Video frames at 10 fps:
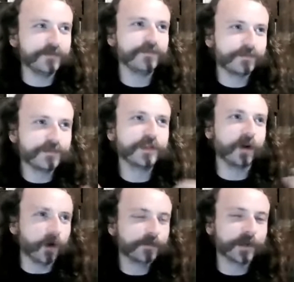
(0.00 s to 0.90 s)
your
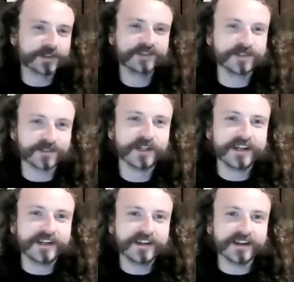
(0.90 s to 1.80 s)
own personal
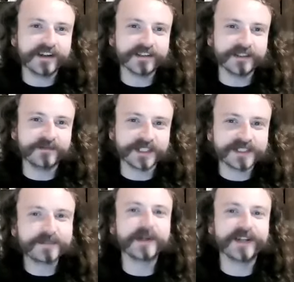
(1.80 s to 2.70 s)
lived
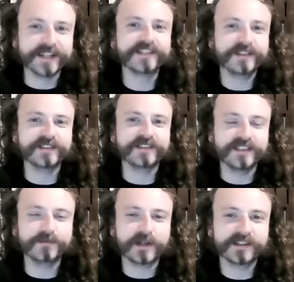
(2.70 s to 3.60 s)
experience, you can
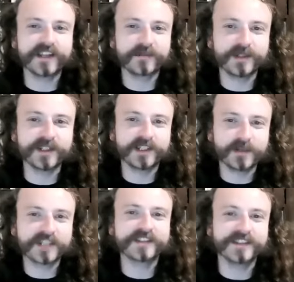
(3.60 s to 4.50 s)
debunk that pretty
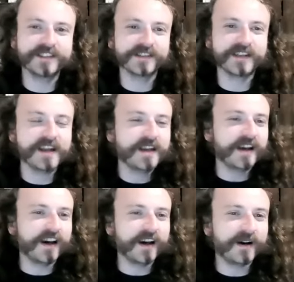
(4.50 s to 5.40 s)
quickly. And
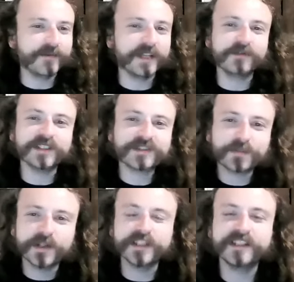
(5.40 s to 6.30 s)
it was
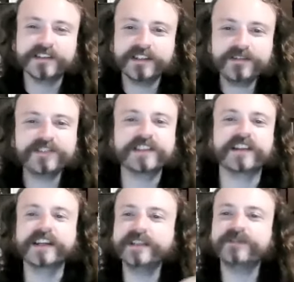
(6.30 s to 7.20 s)
pretty interesting,
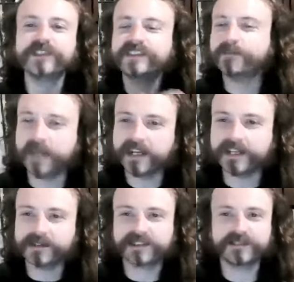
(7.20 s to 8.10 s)
like even just
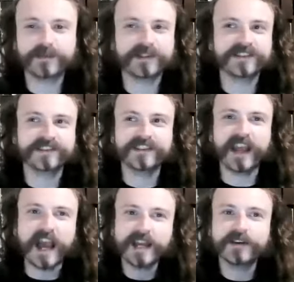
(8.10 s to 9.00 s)
debating with this person, it's
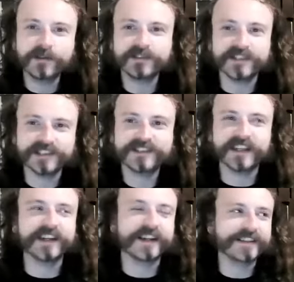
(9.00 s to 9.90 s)
like, I go to these
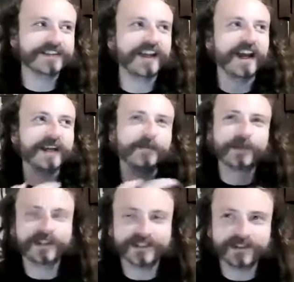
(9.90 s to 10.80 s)
things, I
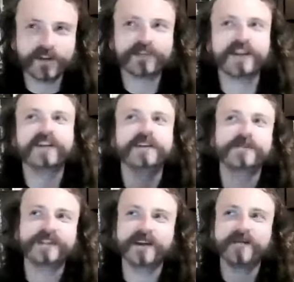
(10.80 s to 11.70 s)
work in solidarity
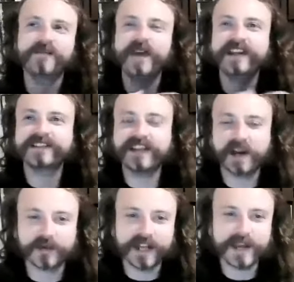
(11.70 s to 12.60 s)
with them. That is
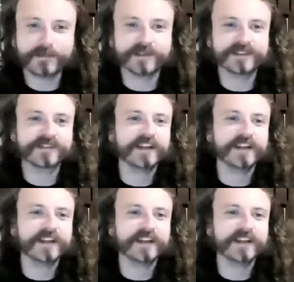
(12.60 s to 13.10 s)
not what happens.